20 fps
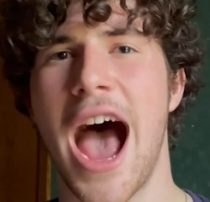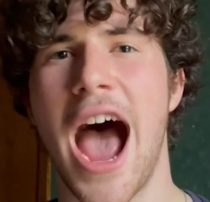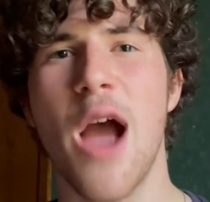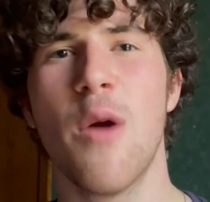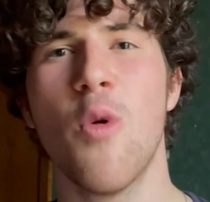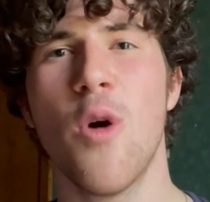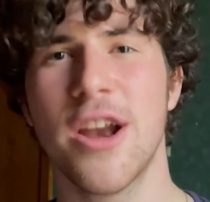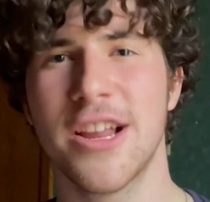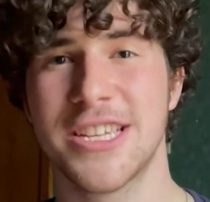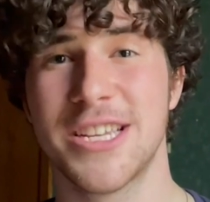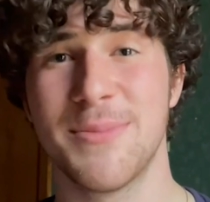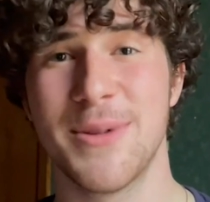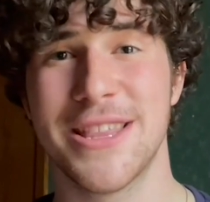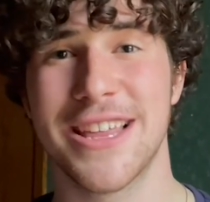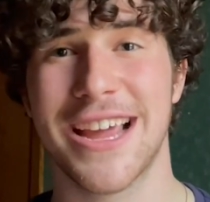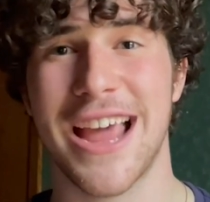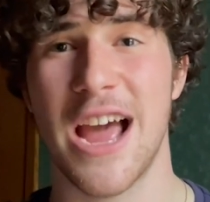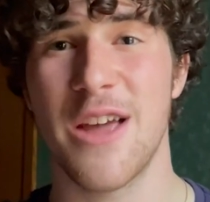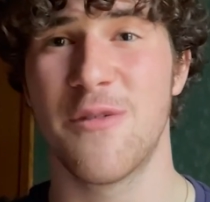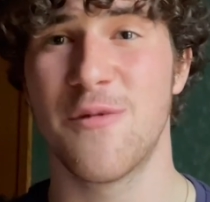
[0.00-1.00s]
wanted to be the
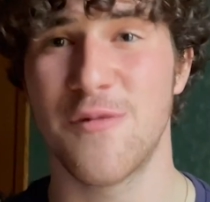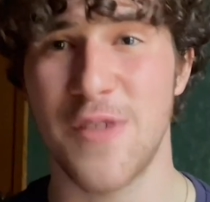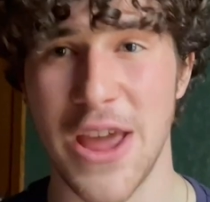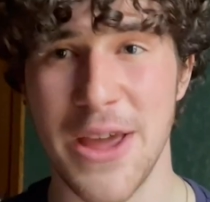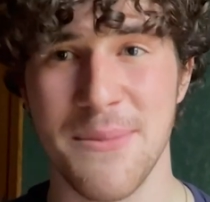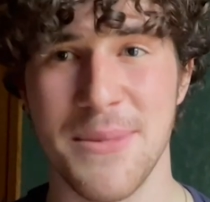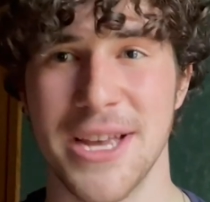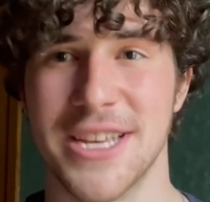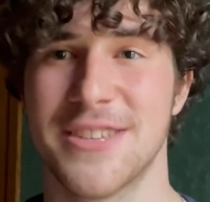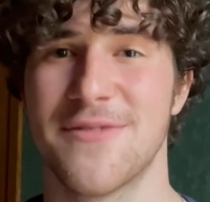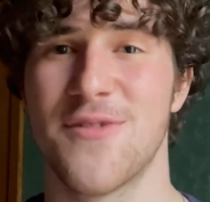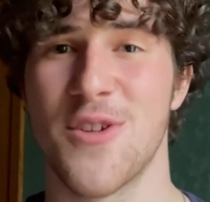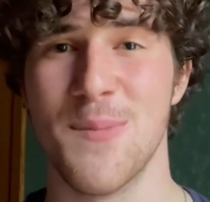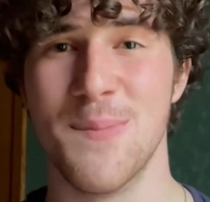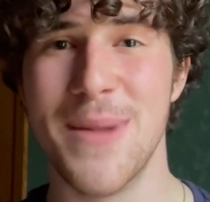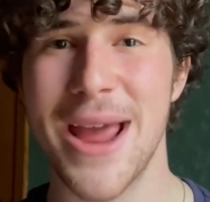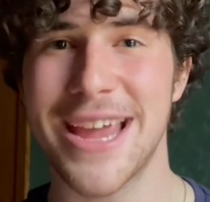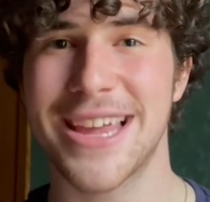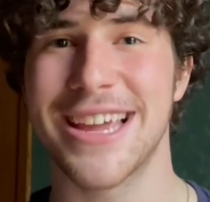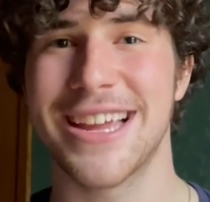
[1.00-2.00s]
guy famous for
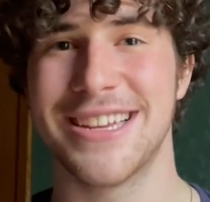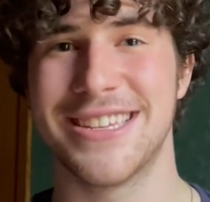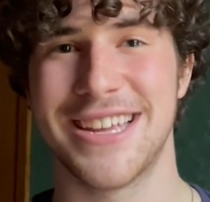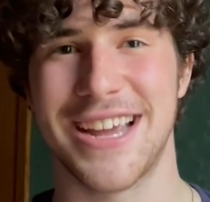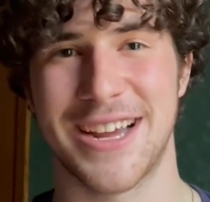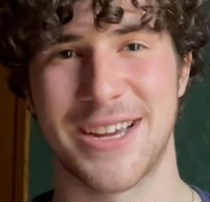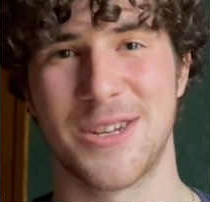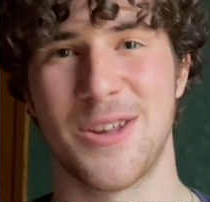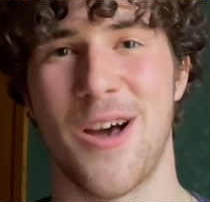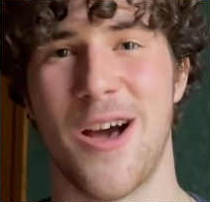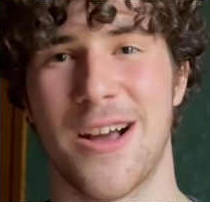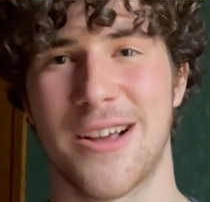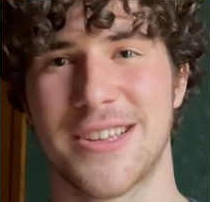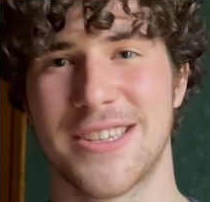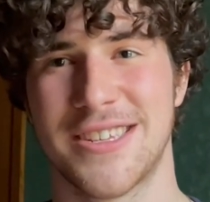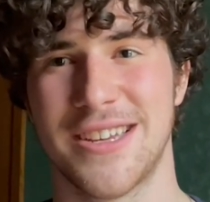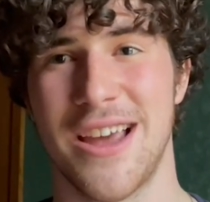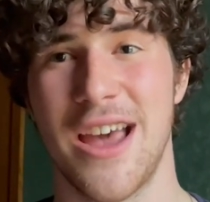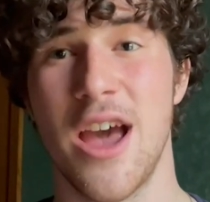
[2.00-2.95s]
making TikToks